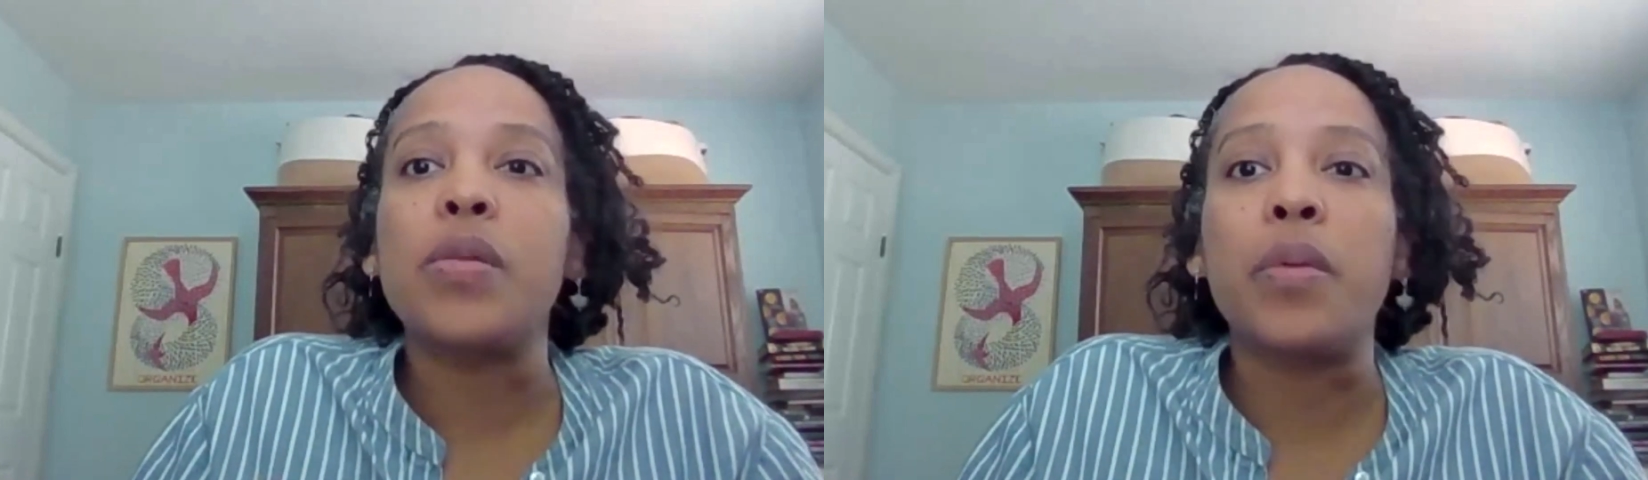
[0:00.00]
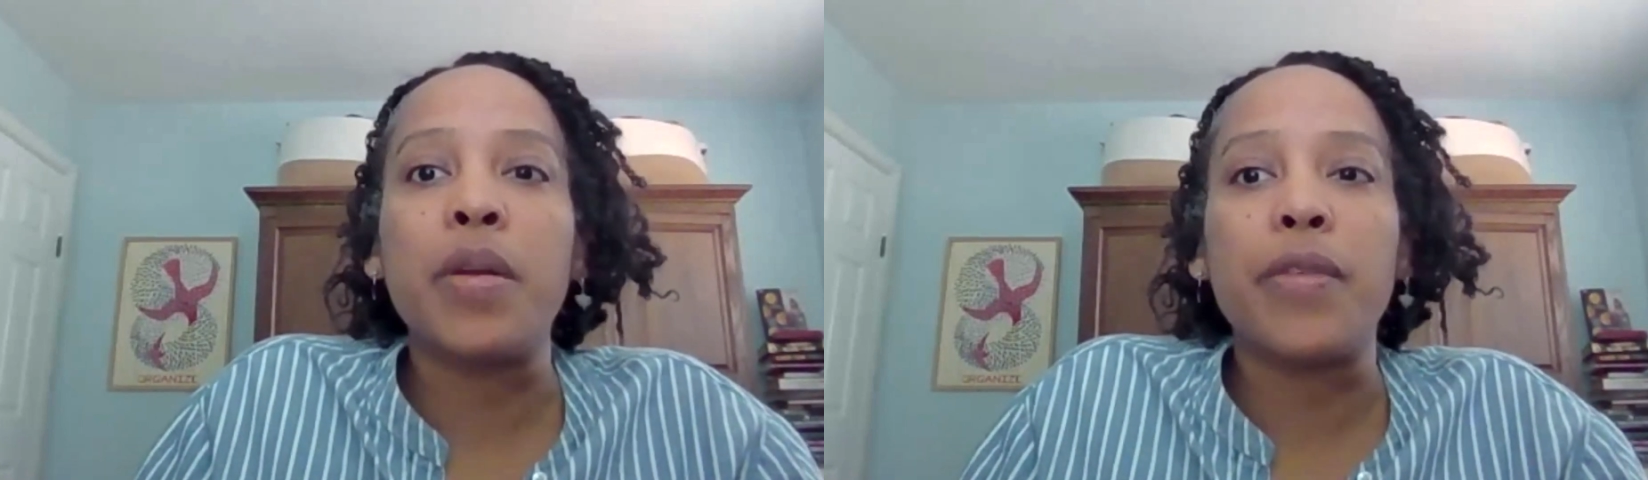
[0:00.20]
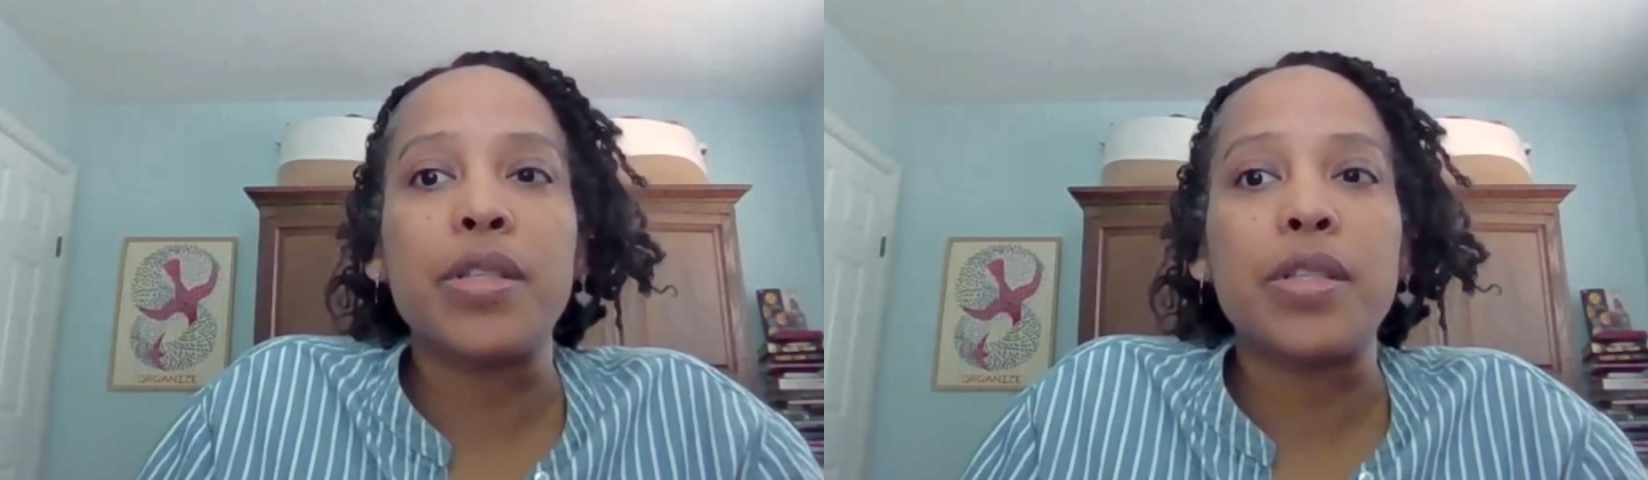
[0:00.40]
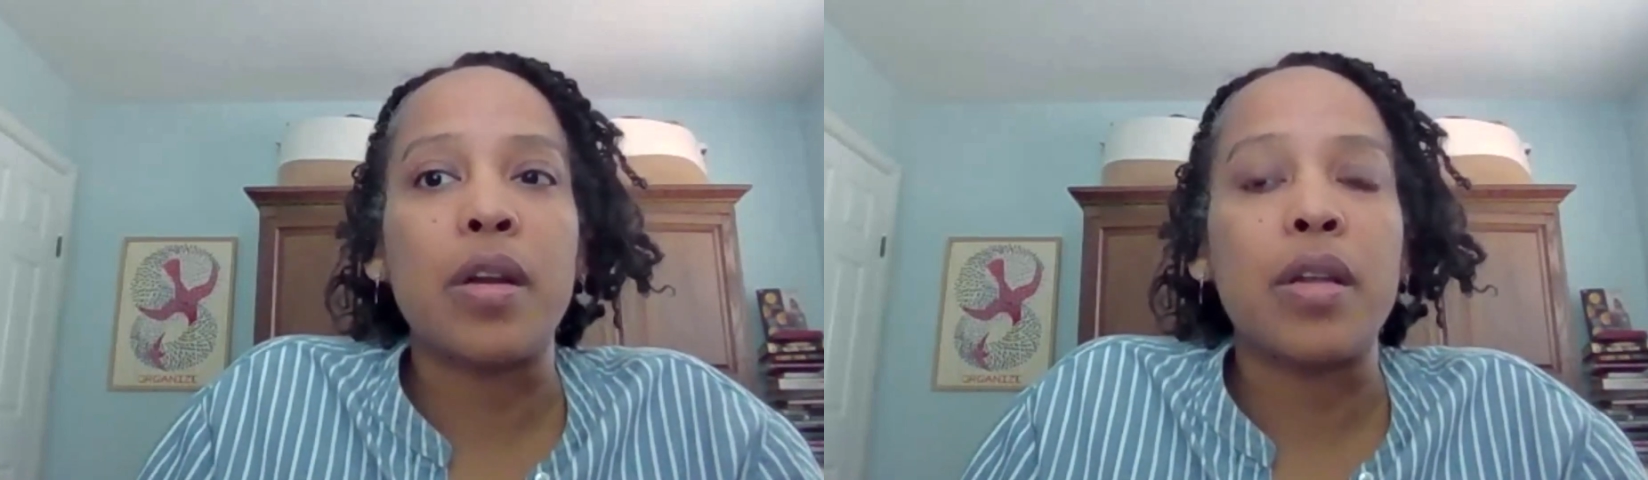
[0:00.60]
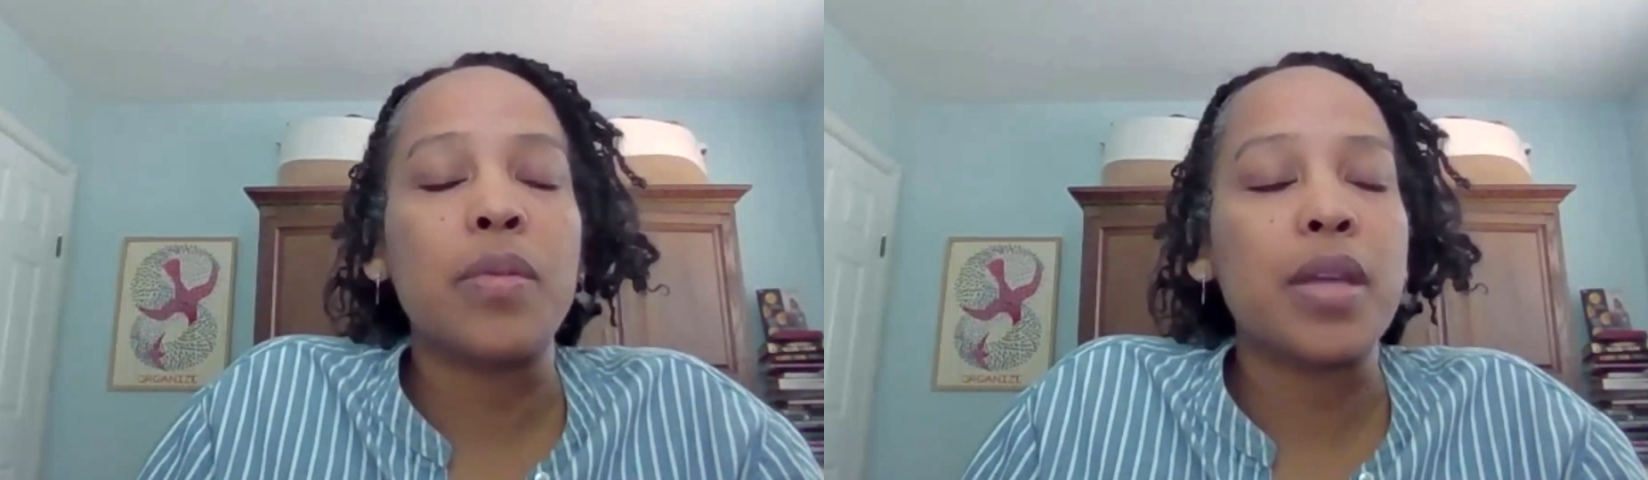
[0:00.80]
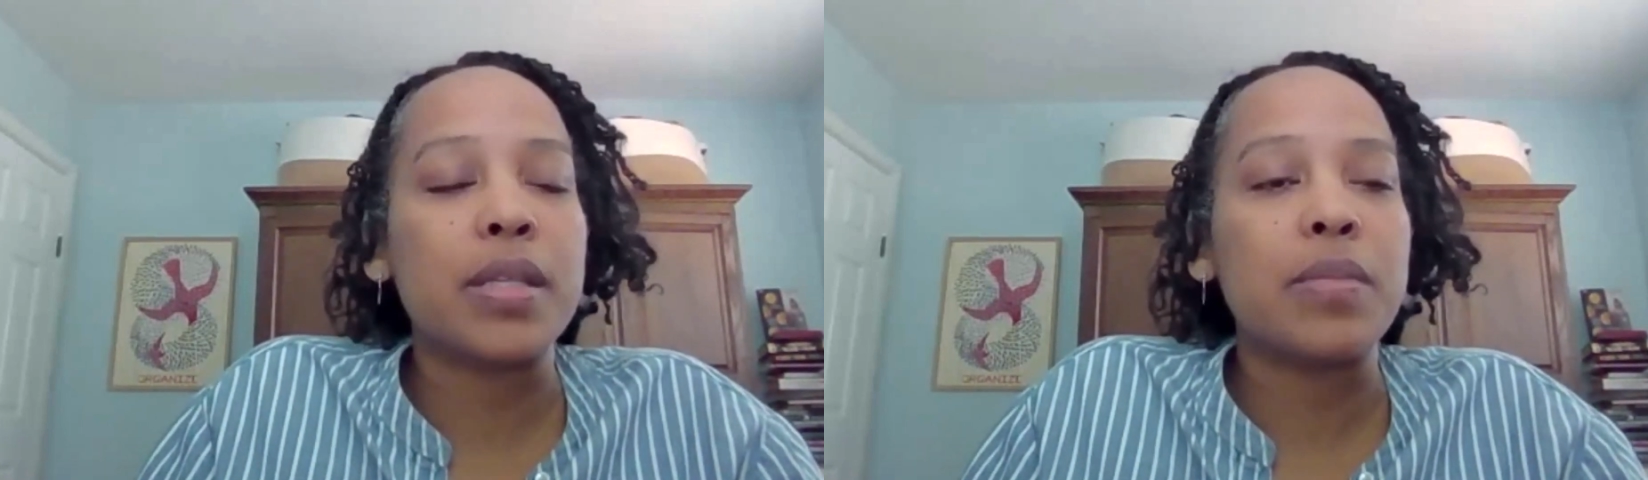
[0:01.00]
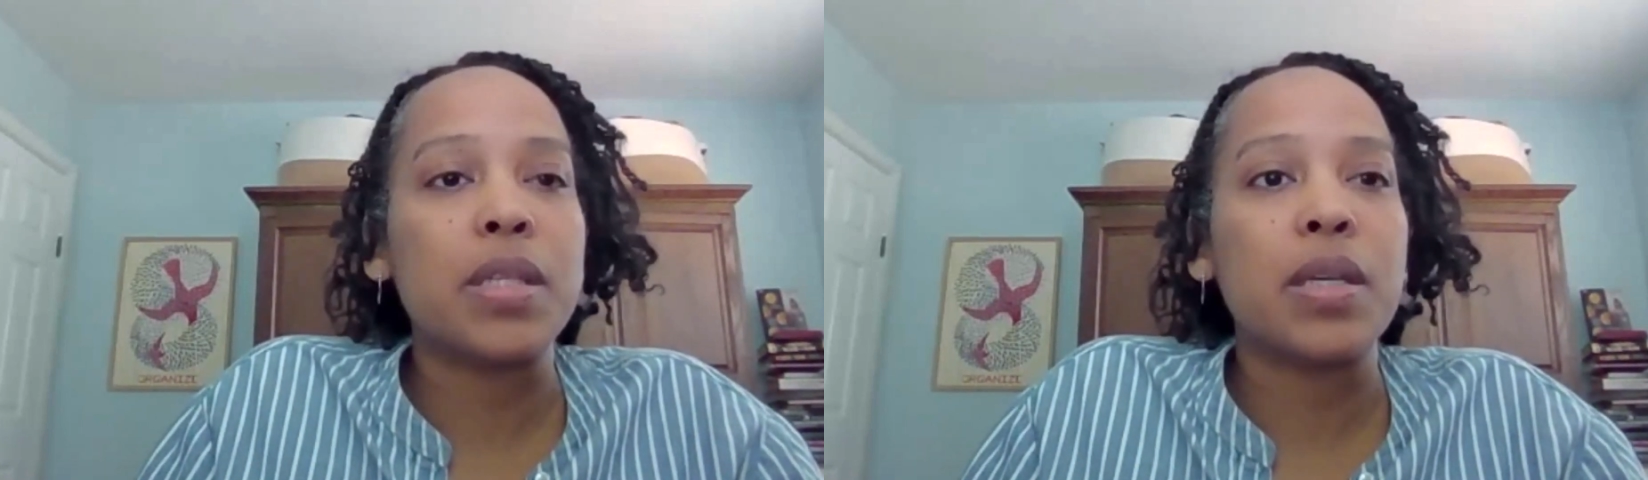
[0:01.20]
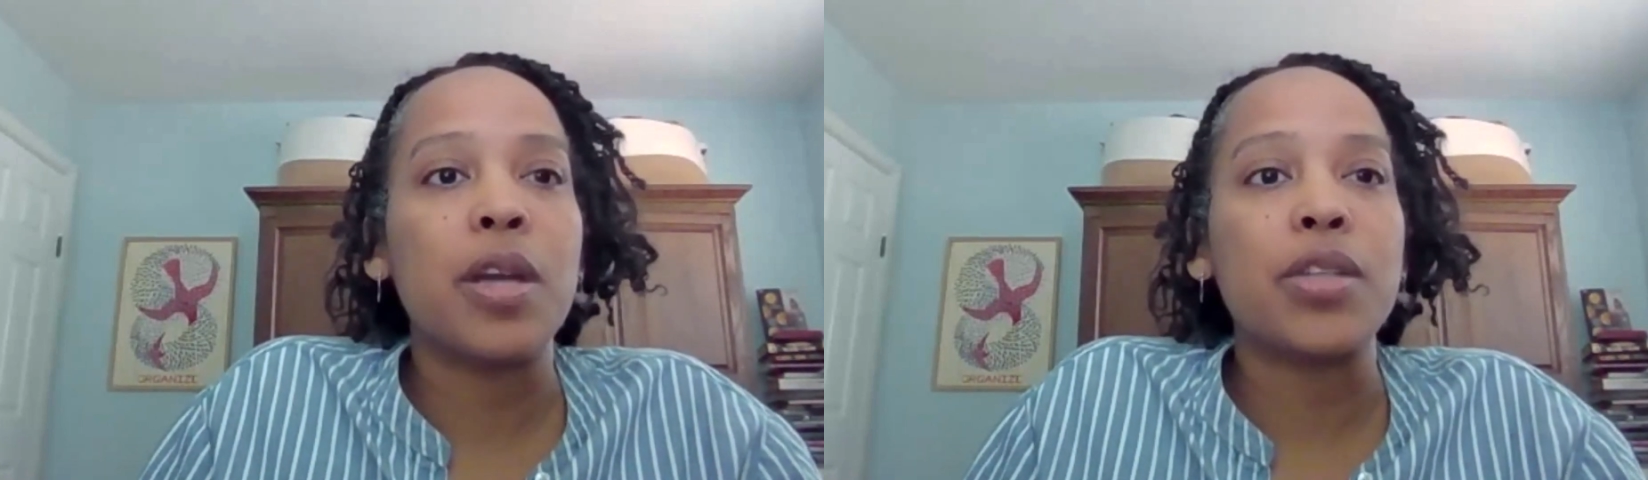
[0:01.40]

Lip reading: So when we first started with SMT,